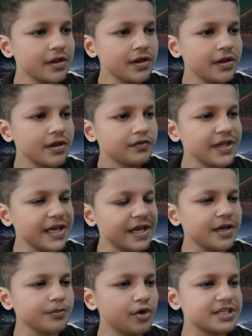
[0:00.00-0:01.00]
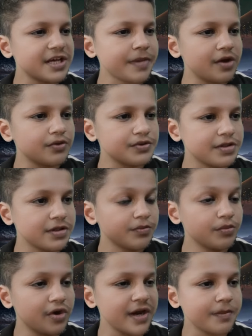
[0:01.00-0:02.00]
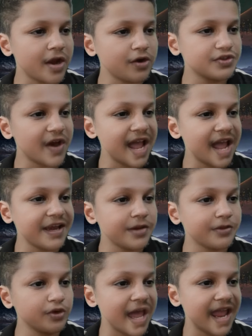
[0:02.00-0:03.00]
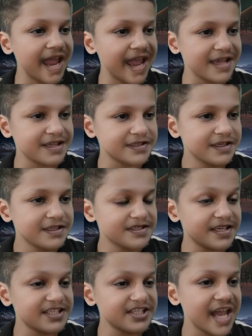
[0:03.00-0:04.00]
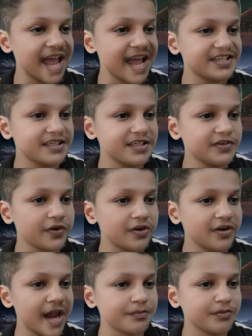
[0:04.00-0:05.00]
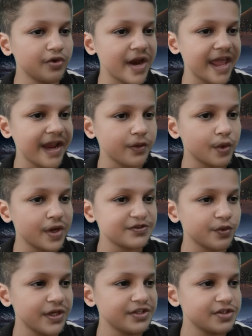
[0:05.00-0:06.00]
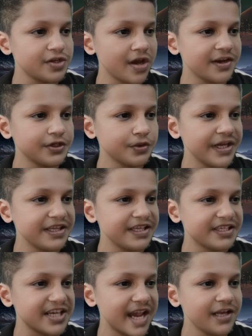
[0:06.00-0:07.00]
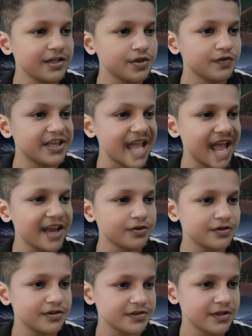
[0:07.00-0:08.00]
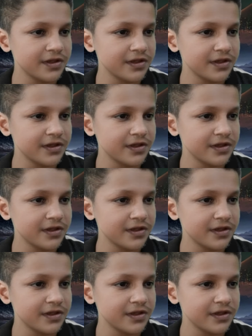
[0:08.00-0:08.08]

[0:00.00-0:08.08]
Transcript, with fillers: We learn a more about, more about why Nebula has such hatred for Gamora and what went on during their childhood with Thanos.